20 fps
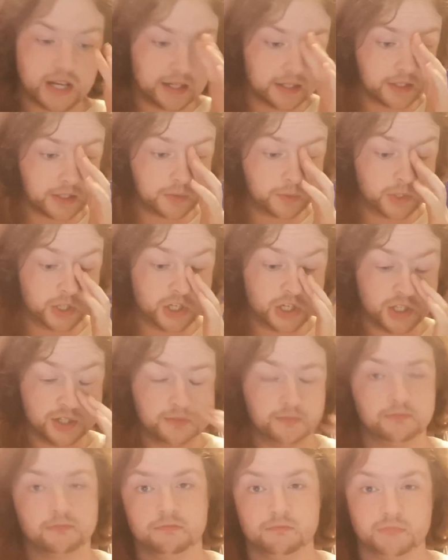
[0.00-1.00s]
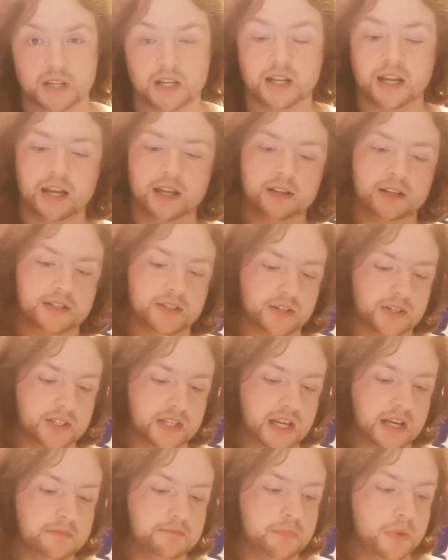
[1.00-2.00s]
snacks, which is, again, as I
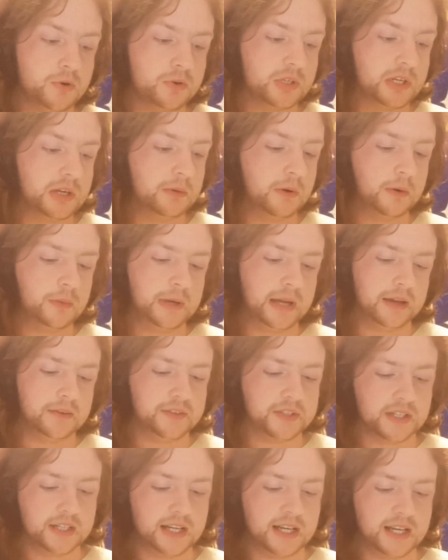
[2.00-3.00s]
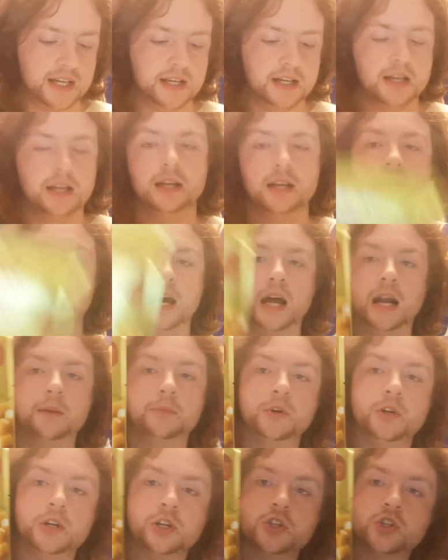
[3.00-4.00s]
say, mostly what we have today. And
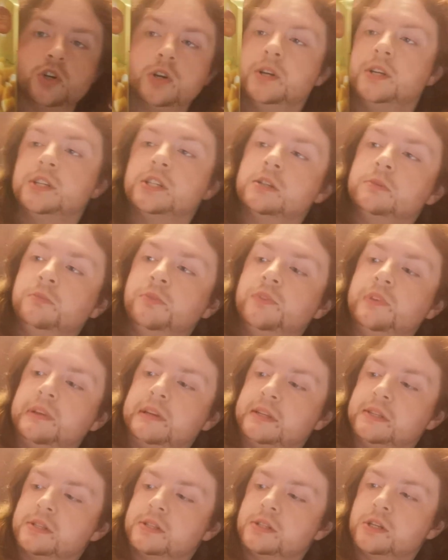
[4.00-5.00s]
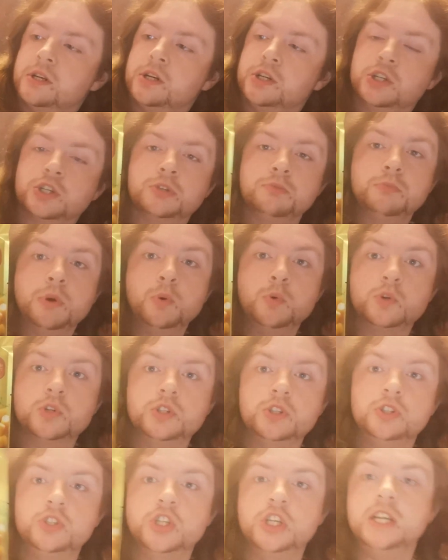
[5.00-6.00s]
I'm going to try some of this
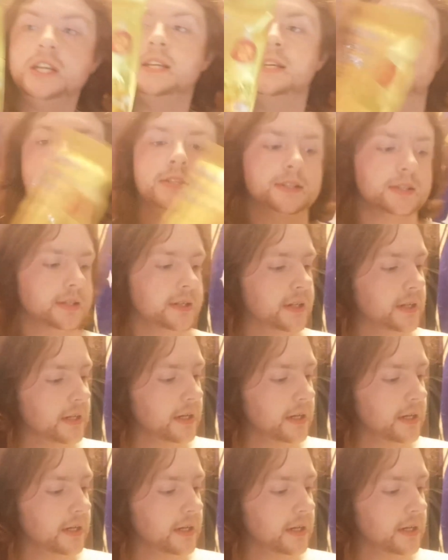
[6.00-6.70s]
smoked cheese.